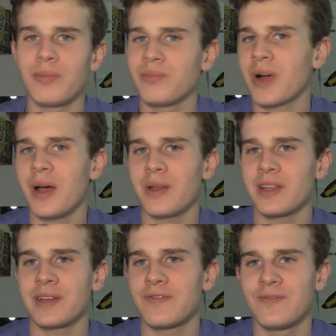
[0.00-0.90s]
probably
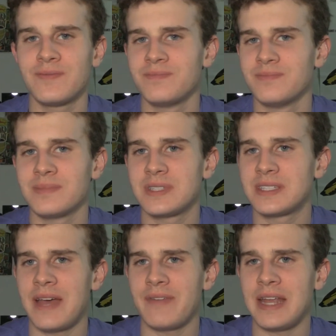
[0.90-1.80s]
like
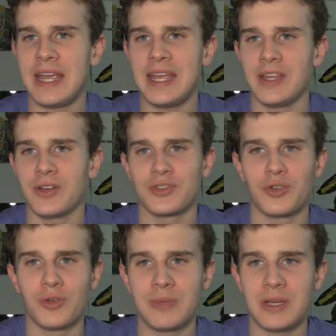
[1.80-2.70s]
7-8 years
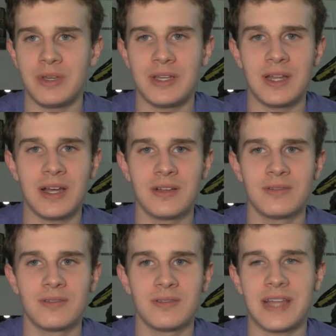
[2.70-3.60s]
old maybe.
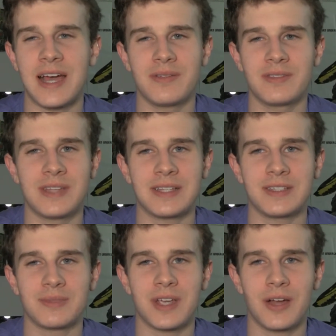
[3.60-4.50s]
That
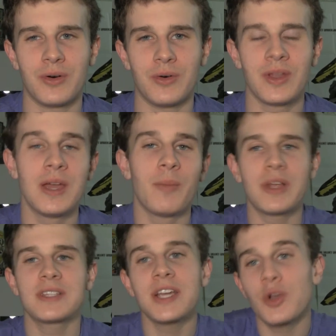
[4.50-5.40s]
seems kind of old,
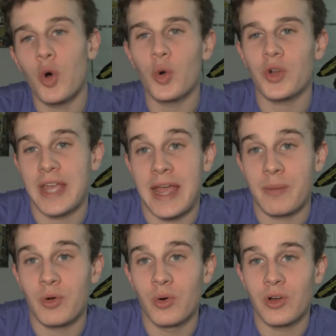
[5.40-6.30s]
but it's like an older
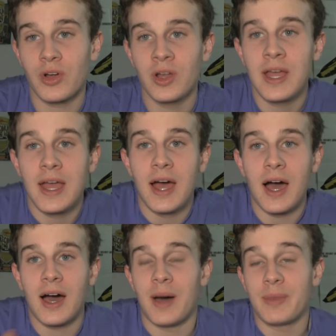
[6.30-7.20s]
camcorder.
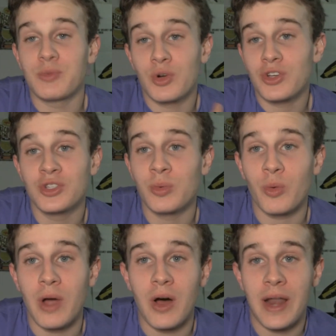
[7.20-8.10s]
It works
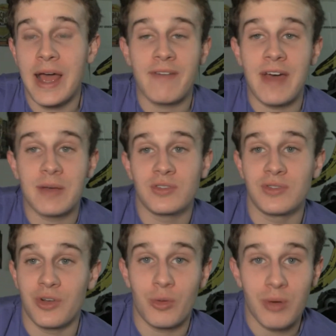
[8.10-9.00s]
super well, and I have
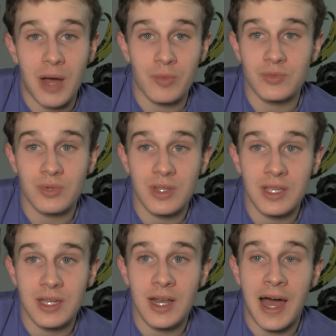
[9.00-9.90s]
absolutely no problems with
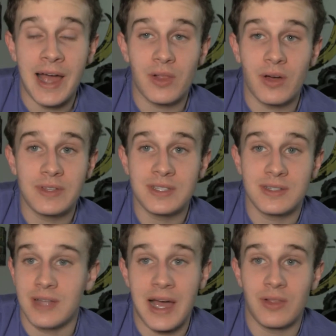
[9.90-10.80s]
it. I love it to
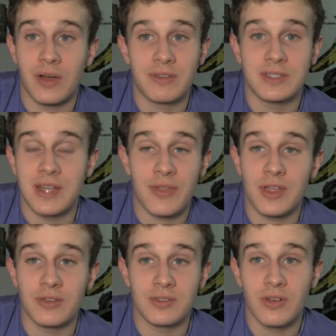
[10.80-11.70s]
death.
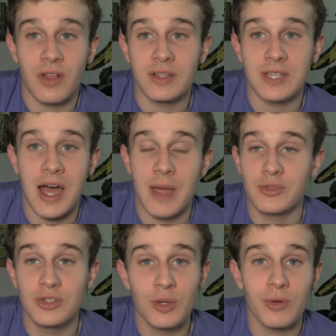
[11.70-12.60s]
I use it all the time.
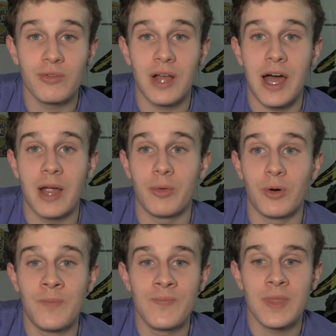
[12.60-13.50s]
Super
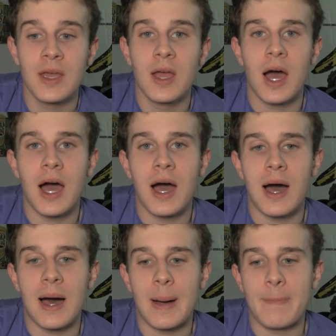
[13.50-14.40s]
reliable.
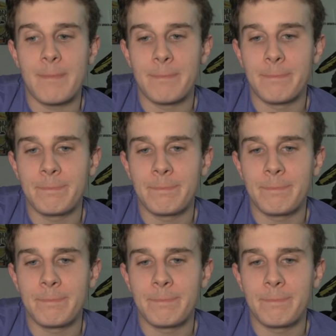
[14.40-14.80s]
But